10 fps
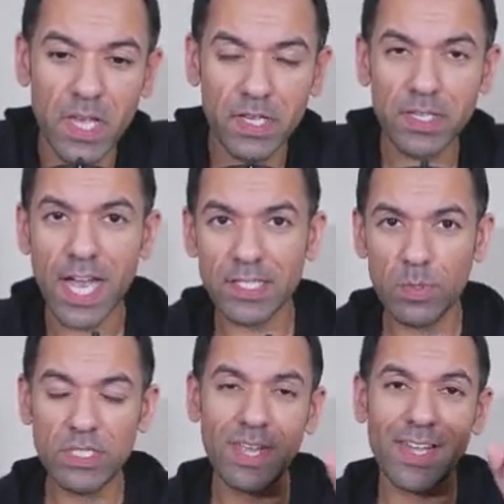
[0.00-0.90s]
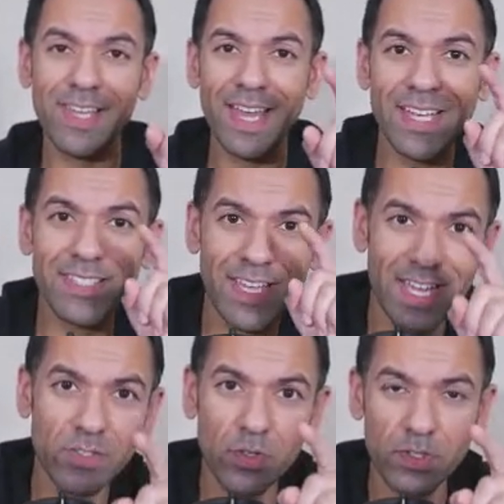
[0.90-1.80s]
Guys, we tell it as it
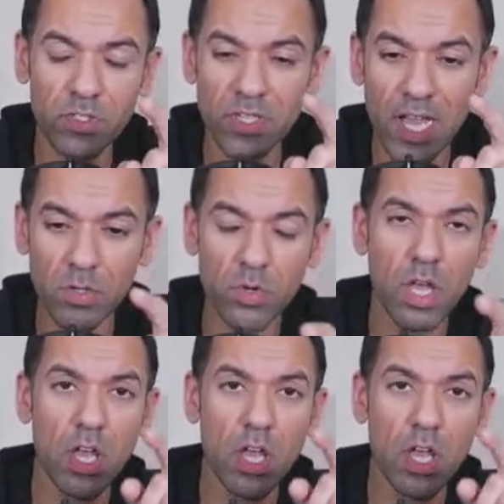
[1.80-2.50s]
is on this channel.